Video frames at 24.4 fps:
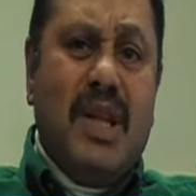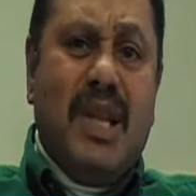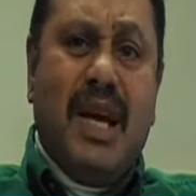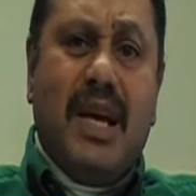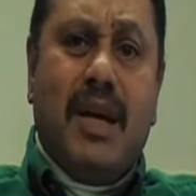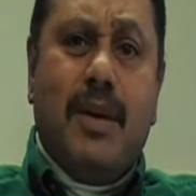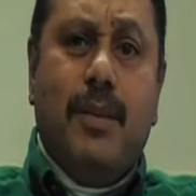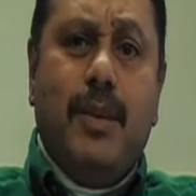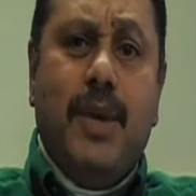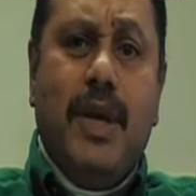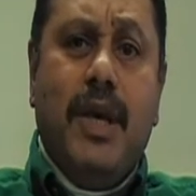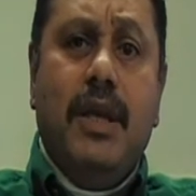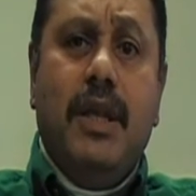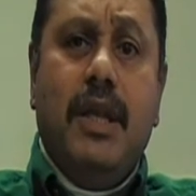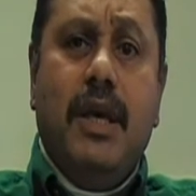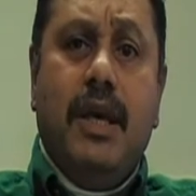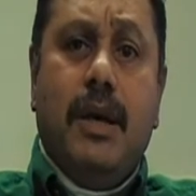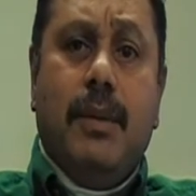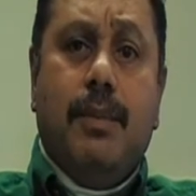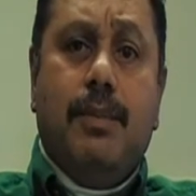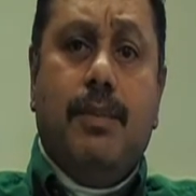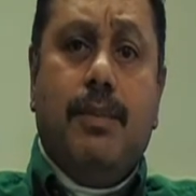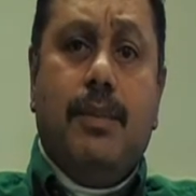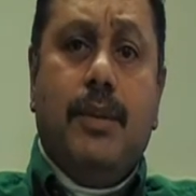like a
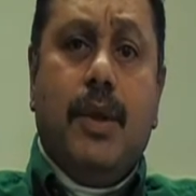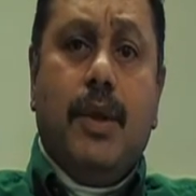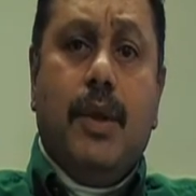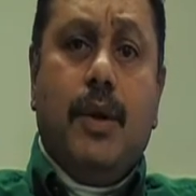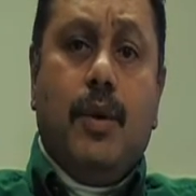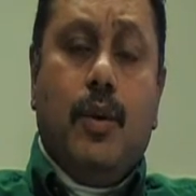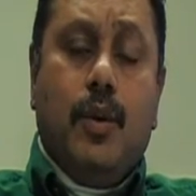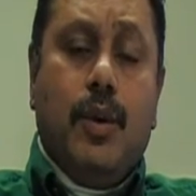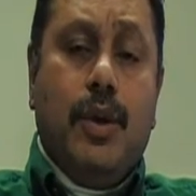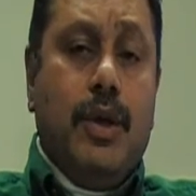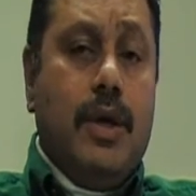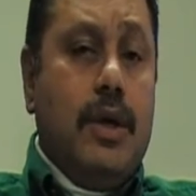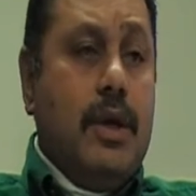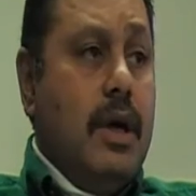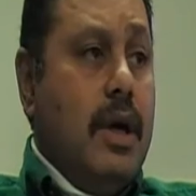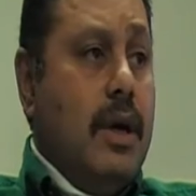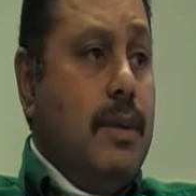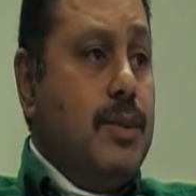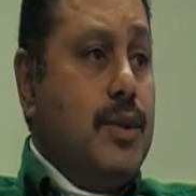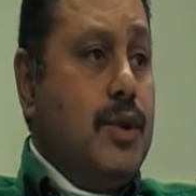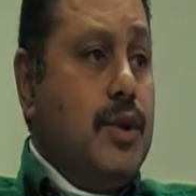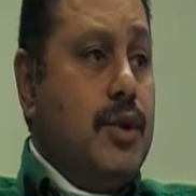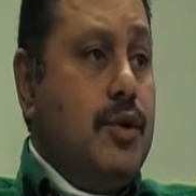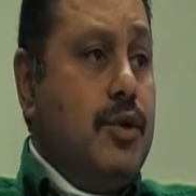medium when it
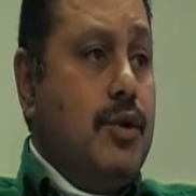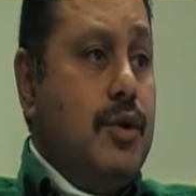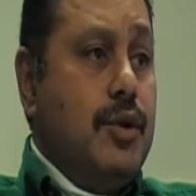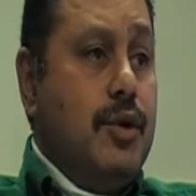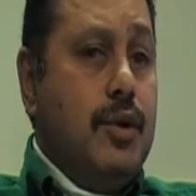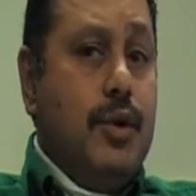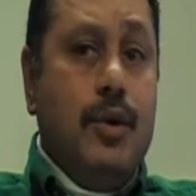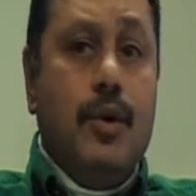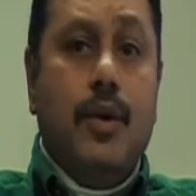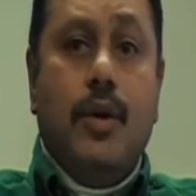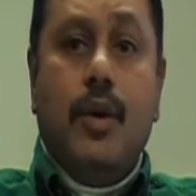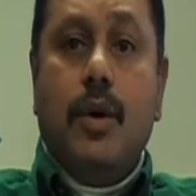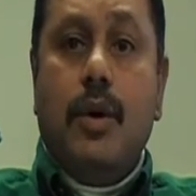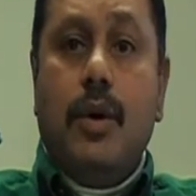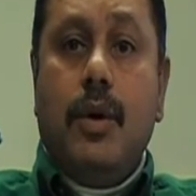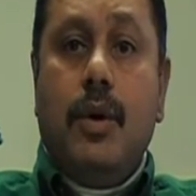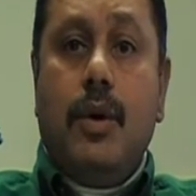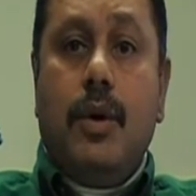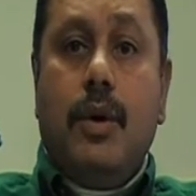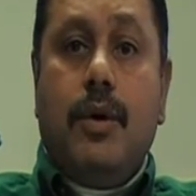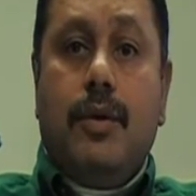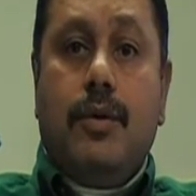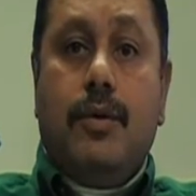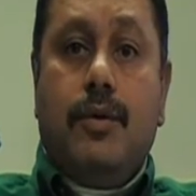comes to
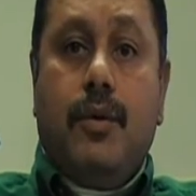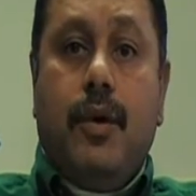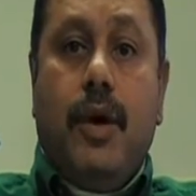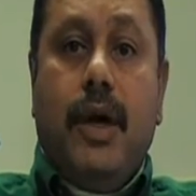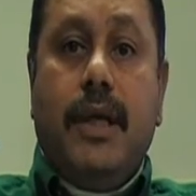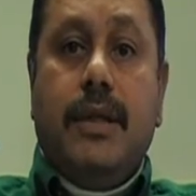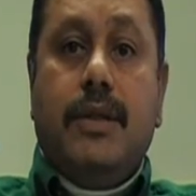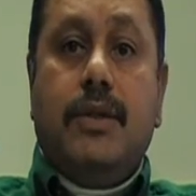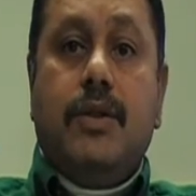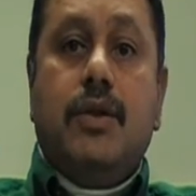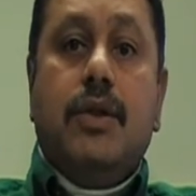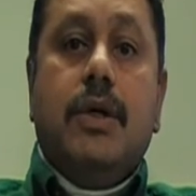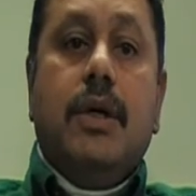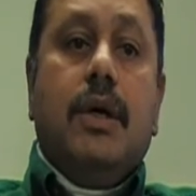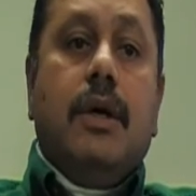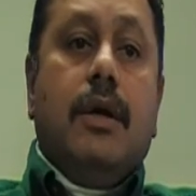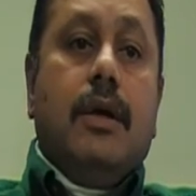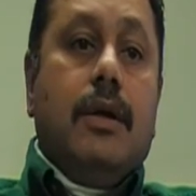threats.